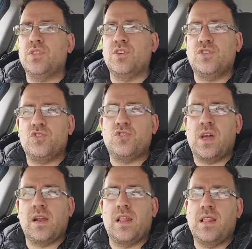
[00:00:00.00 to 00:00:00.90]
the
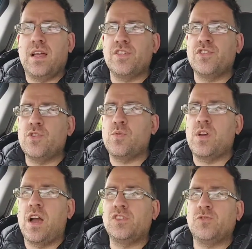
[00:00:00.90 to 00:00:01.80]
channel, and you
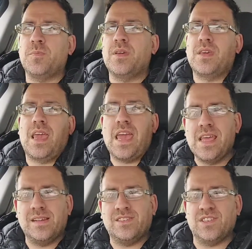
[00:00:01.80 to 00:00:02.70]
catch me
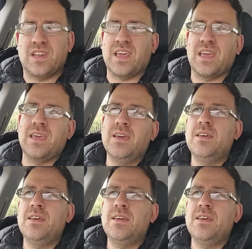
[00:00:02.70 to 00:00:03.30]
in today